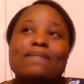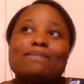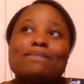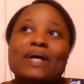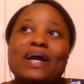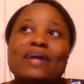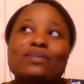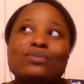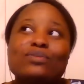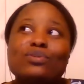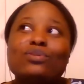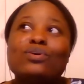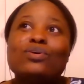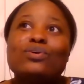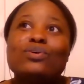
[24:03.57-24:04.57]
but I no
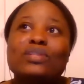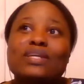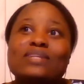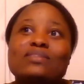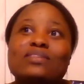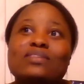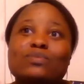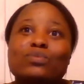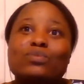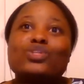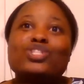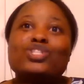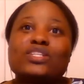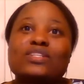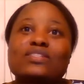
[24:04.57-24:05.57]
longer let these
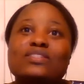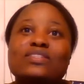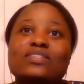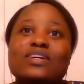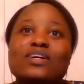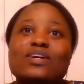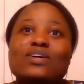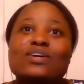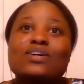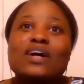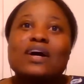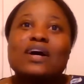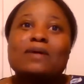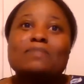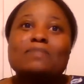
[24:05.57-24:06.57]
emotions
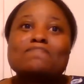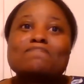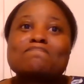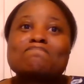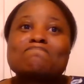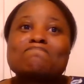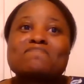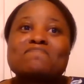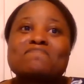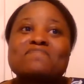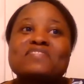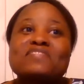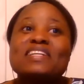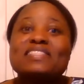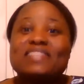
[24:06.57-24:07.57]
um
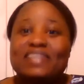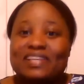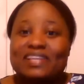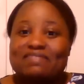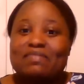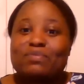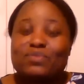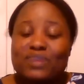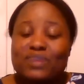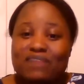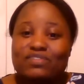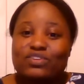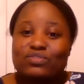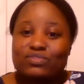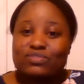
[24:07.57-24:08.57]
dictate if I'm going to
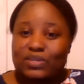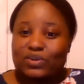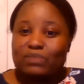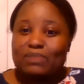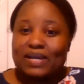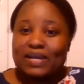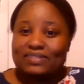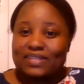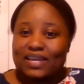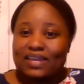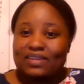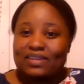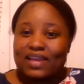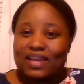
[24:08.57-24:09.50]
have a good day or a bad day.